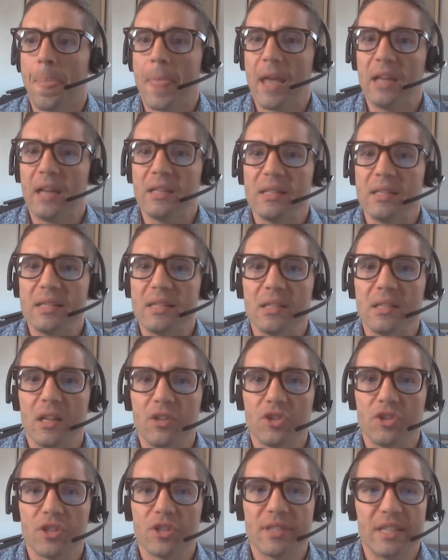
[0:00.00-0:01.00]
And this is
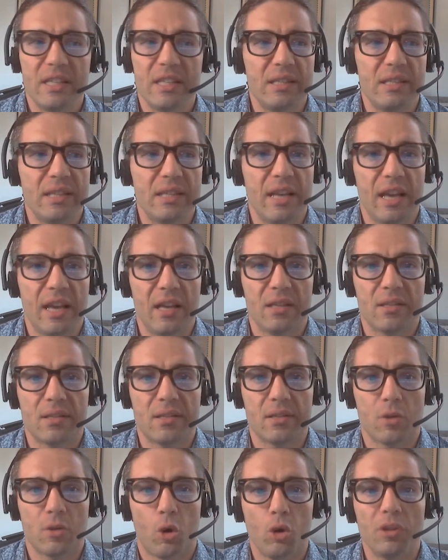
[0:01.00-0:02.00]
not just easy as
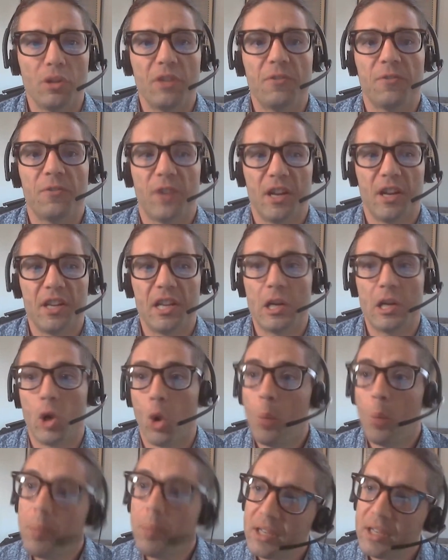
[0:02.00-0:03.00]
only finding
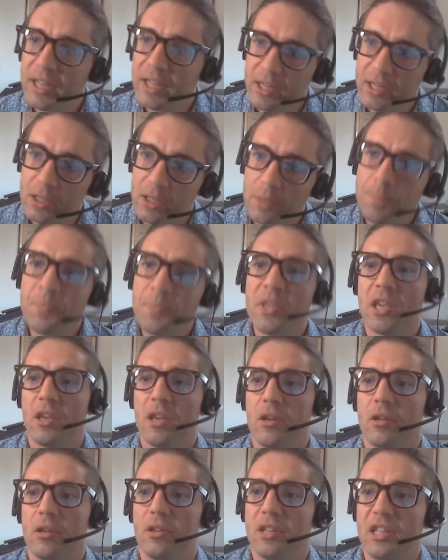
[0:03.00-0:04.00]
open data.
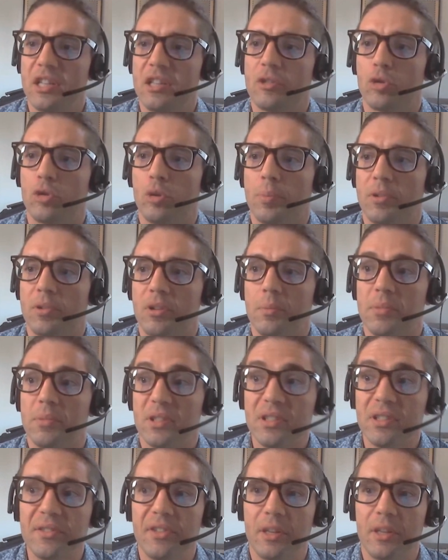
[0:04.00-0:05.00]
Here,
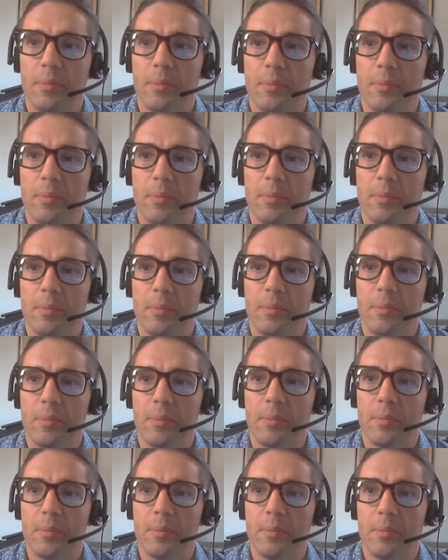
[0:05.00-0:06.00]
interoperability becomes a
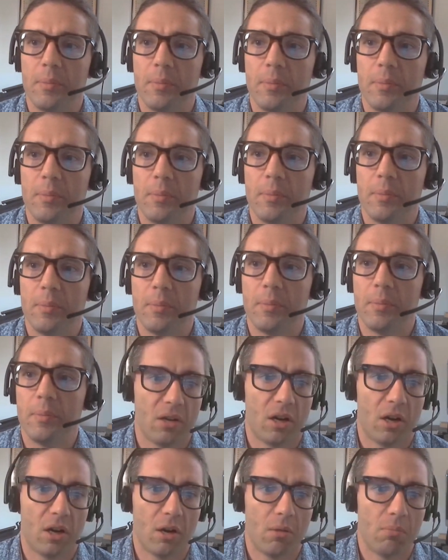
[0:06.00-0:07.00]
big
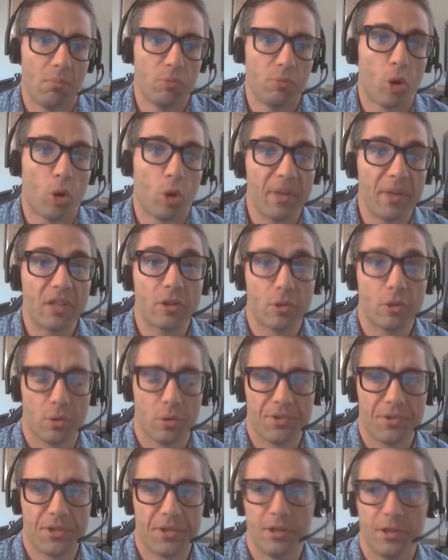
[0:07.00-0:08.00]
topic to
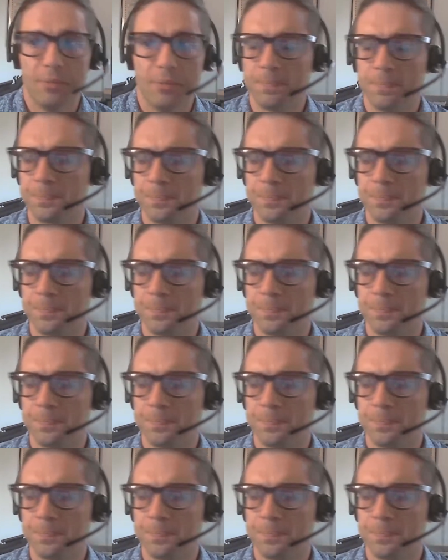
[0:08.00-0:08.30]
consider.